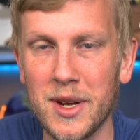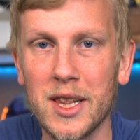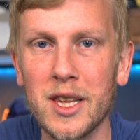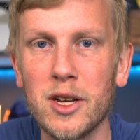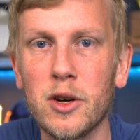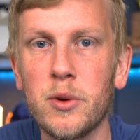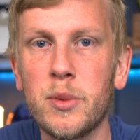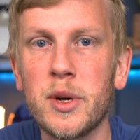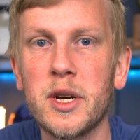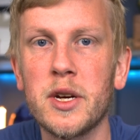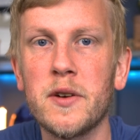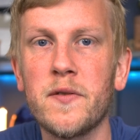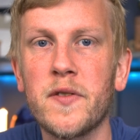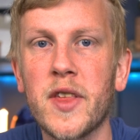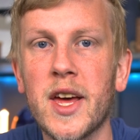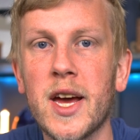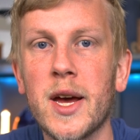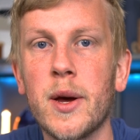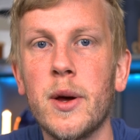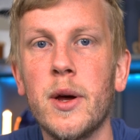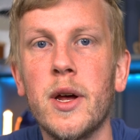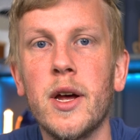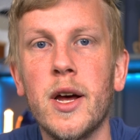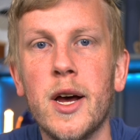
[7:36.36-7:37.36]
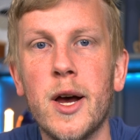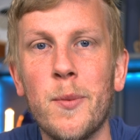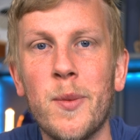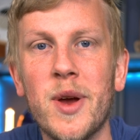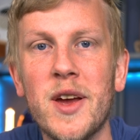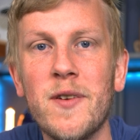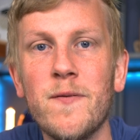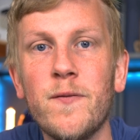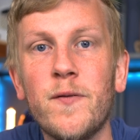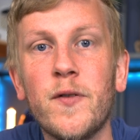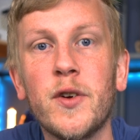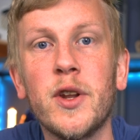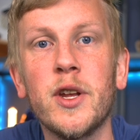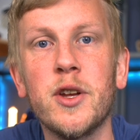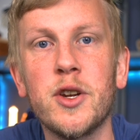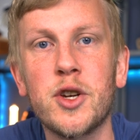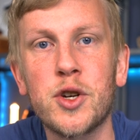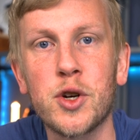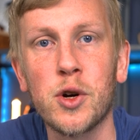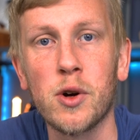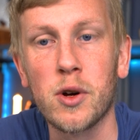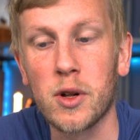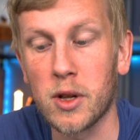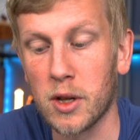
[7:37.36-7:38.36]
me a little bit of that infinite
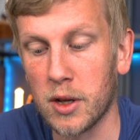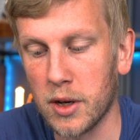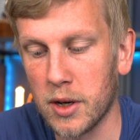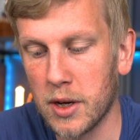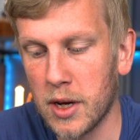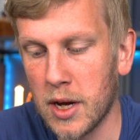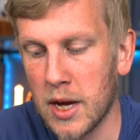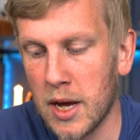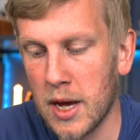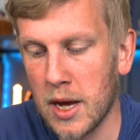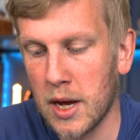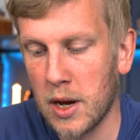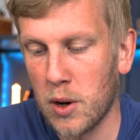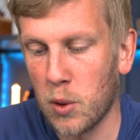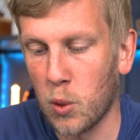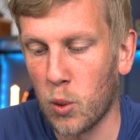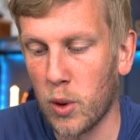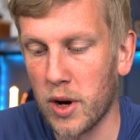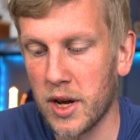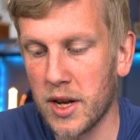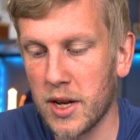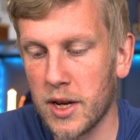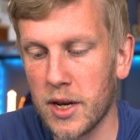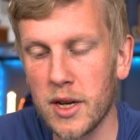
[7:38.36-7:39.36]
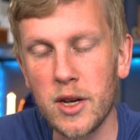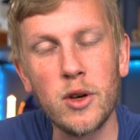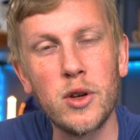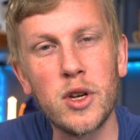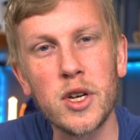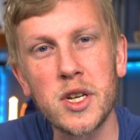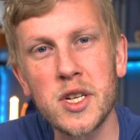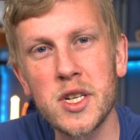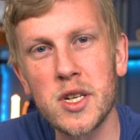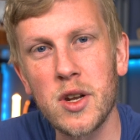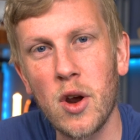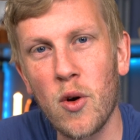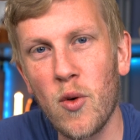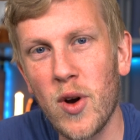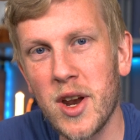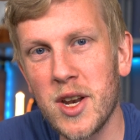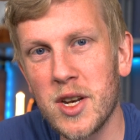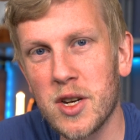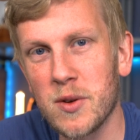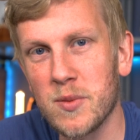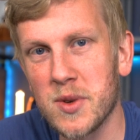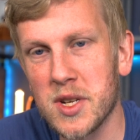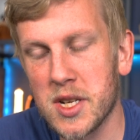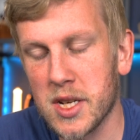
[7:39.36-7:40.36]
chocolate, where you just
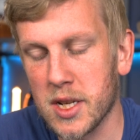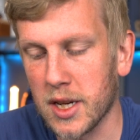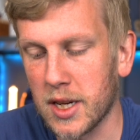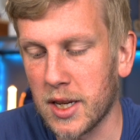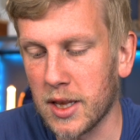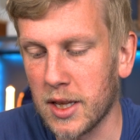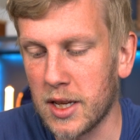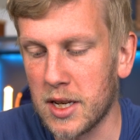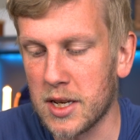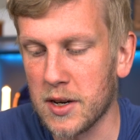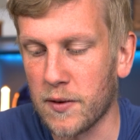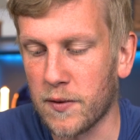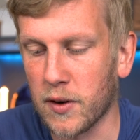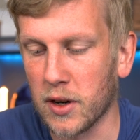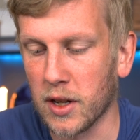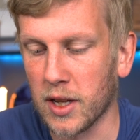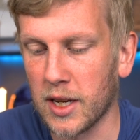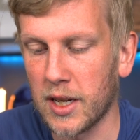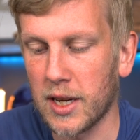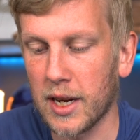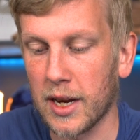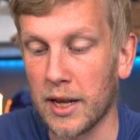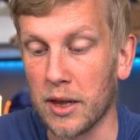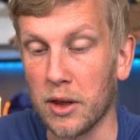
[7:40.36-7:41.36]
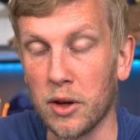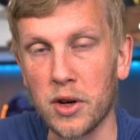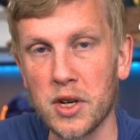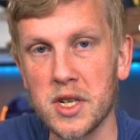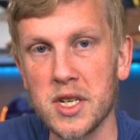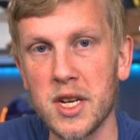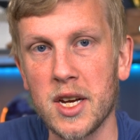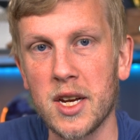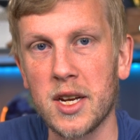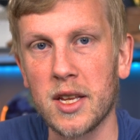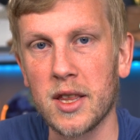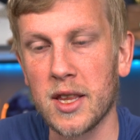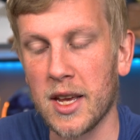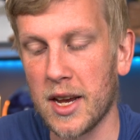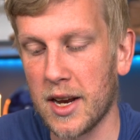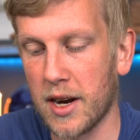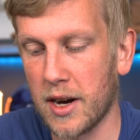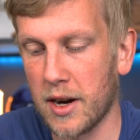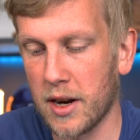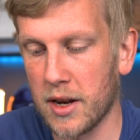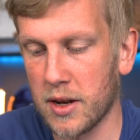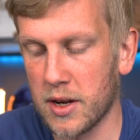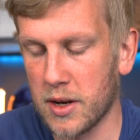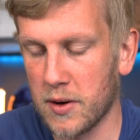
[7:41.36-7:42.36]
arrange them slightly differently. It looks like
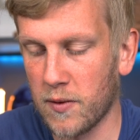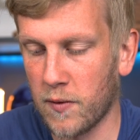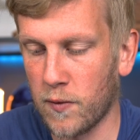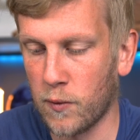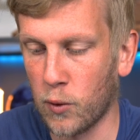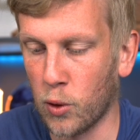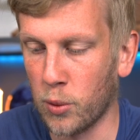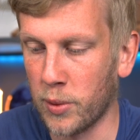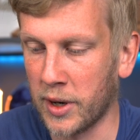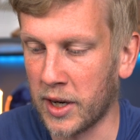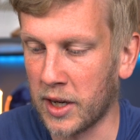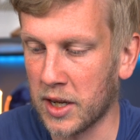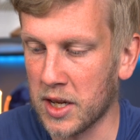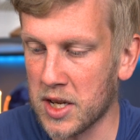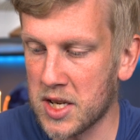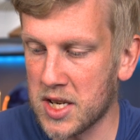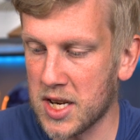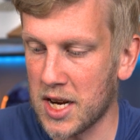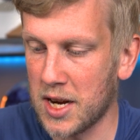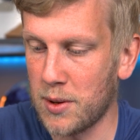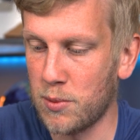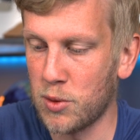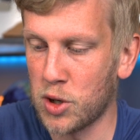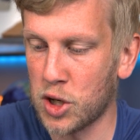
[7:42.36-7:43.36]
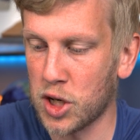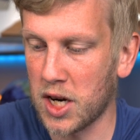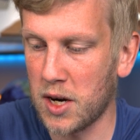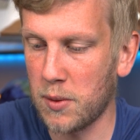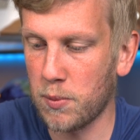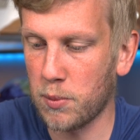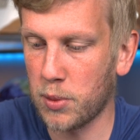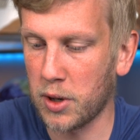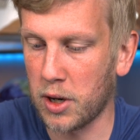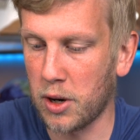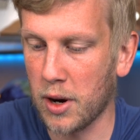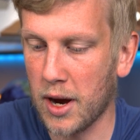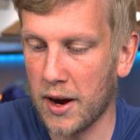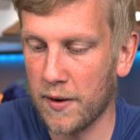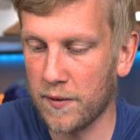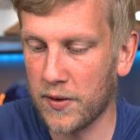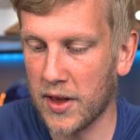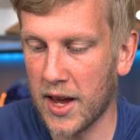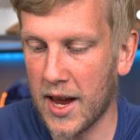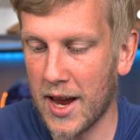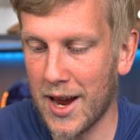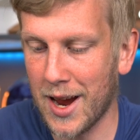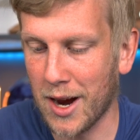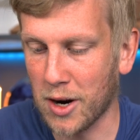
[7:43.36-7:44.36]
they're forming the same shape, but you have
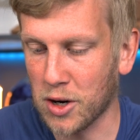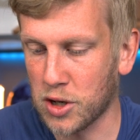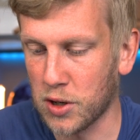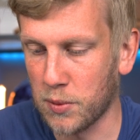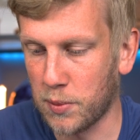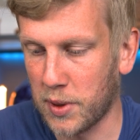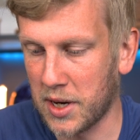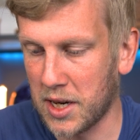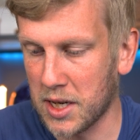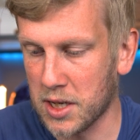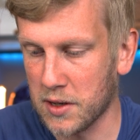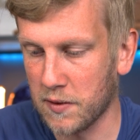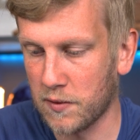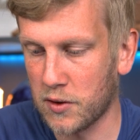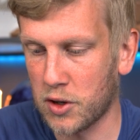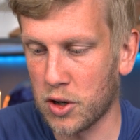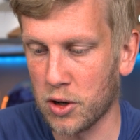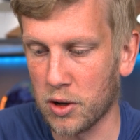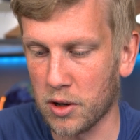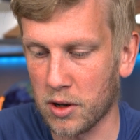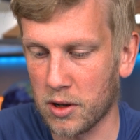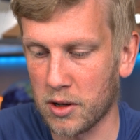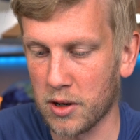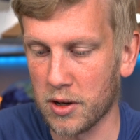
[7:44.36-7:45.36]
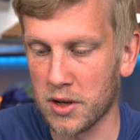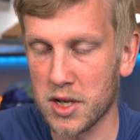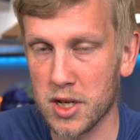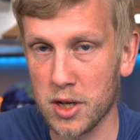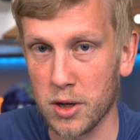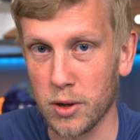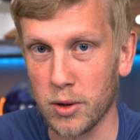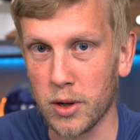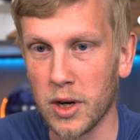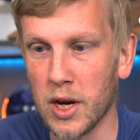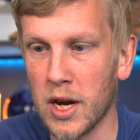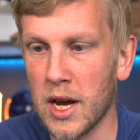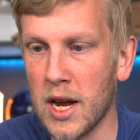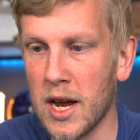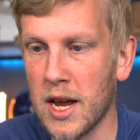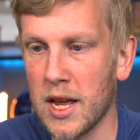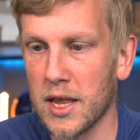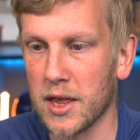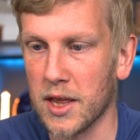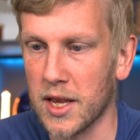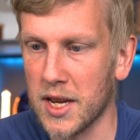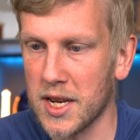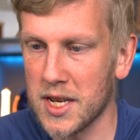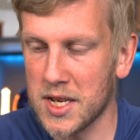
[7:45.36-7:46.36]
that extra piece of chocolate. So
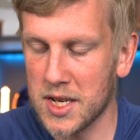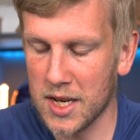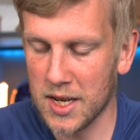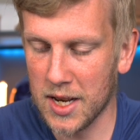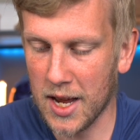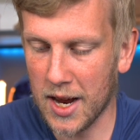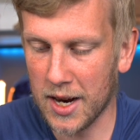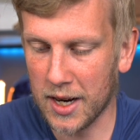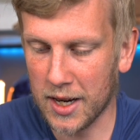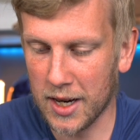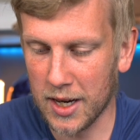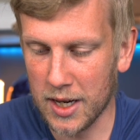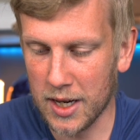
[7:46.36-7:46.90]
this, in that